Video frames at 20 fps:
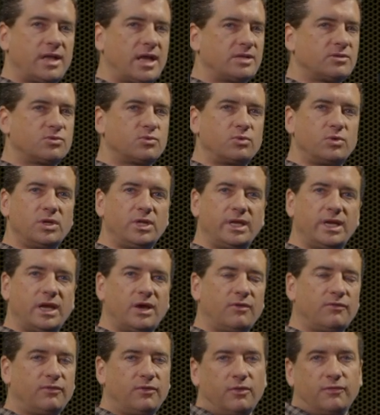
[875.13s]
That's really
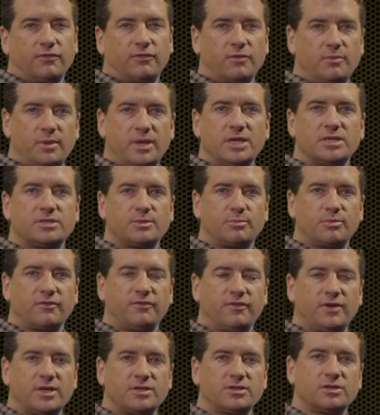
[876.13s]
helpful for me as a
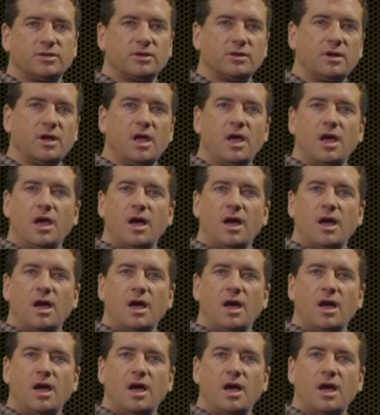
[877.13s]
professor.